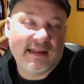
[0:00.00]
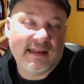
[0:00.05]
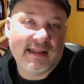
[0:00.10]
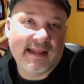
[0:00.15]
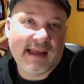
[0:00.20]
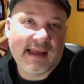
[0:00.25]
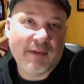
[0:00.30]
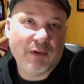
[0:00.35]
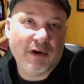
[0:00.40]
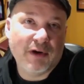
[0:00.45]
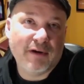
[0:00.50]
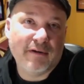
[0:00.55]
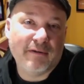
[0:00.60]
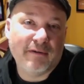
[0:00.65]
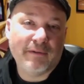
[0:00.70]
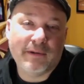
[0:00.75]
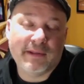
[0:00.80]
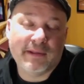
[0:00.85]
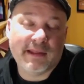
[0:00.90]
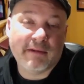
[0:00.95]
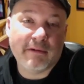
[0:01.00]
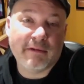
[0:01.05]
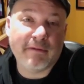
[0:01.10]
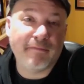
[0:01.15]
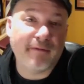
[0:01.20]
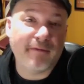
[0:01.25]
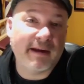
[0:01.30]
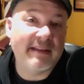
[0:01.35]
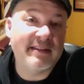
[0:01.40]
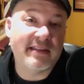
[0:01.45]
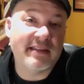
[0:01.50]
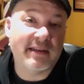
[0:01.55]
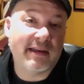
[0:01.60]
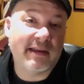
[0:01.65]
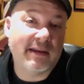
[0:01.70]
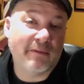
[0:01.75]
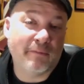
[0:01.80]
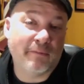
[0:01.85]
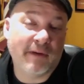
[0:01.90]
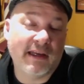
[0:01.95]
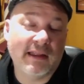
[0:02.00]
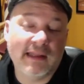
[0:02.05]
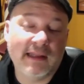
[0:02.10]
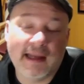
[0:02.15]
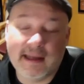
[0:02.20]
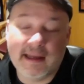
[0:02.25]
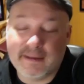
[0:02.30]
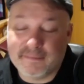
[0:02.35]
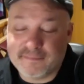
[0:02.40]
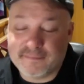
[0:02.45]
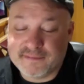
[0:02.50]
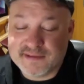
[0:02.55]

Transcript: and they were friends in real life.